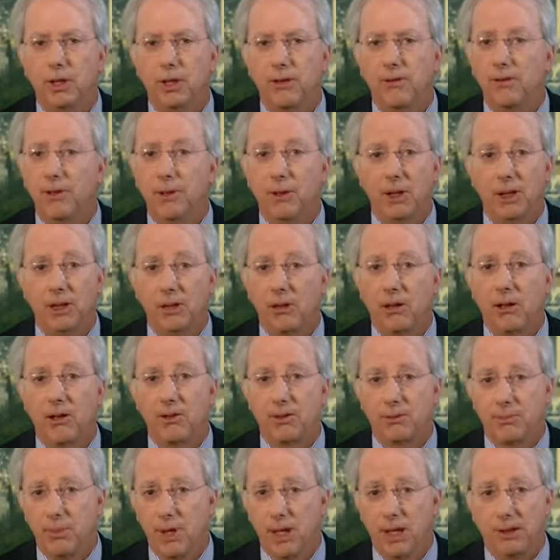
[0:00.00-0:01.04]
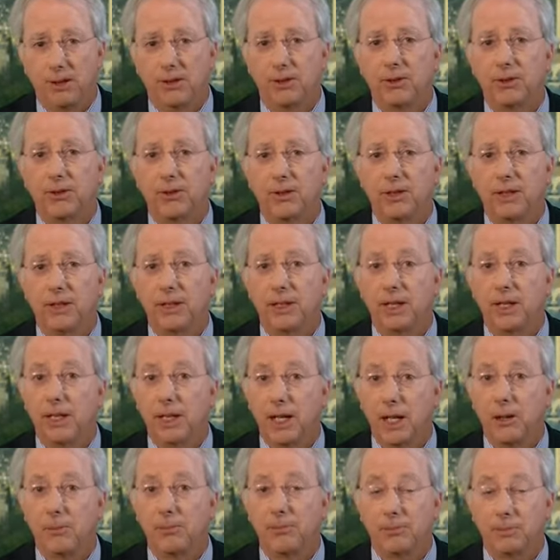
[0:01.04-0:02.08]
a very large base, and they
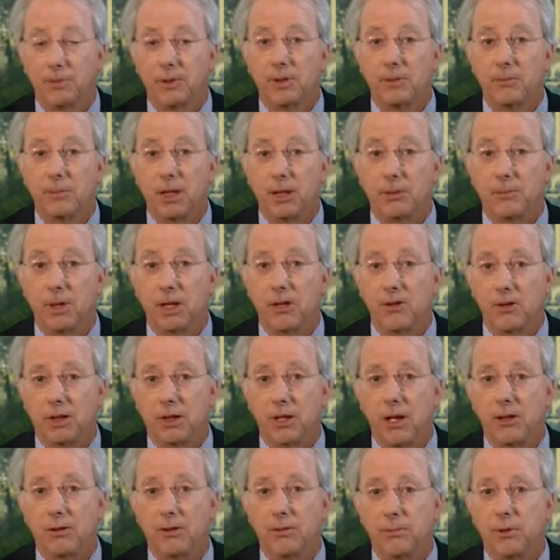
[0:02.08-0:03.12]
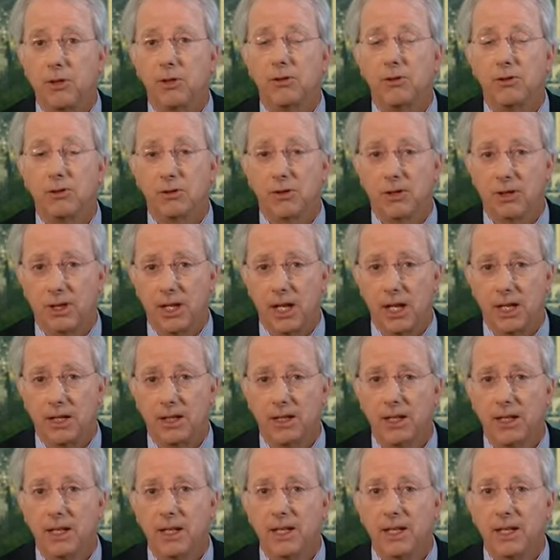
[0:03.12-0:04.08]
help to make major contributions to that.